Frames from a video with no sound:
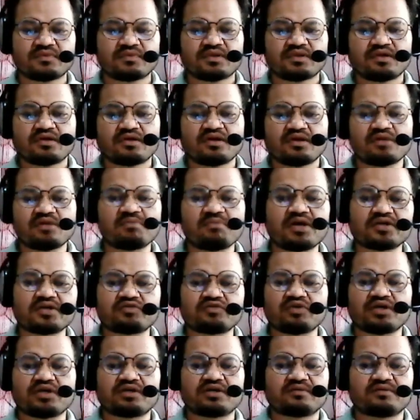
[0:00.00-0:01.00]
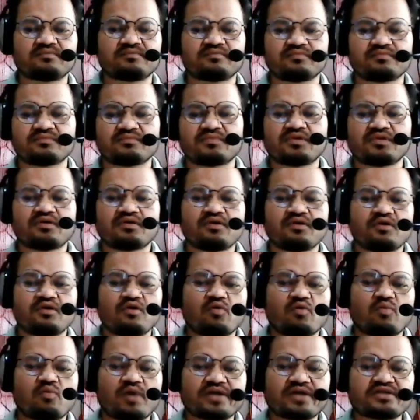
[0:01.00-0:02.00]
Number 3.
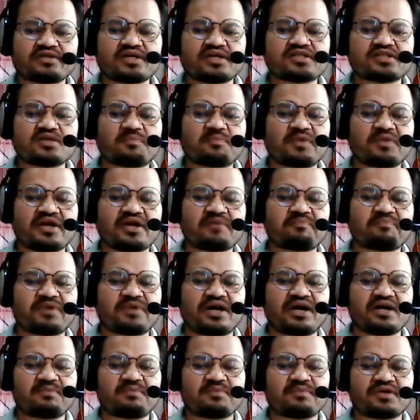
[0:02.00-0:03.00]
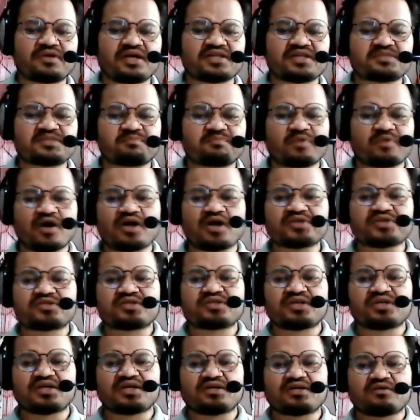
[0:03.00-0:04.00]
Water supplying pipe gets burst
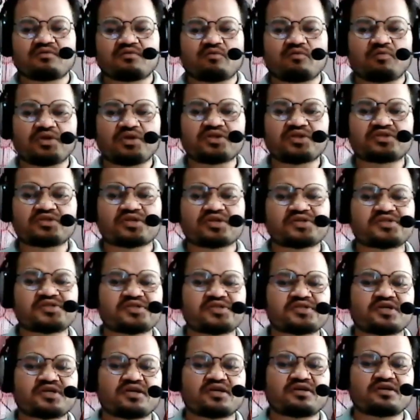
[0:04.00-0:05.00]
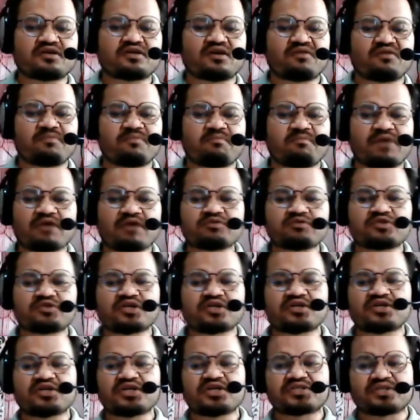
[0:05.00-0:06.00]
in winter season of mountain
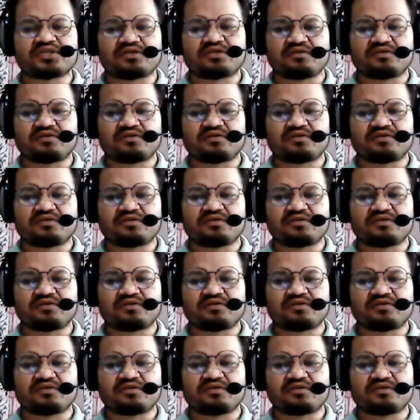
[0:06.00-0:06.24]
region.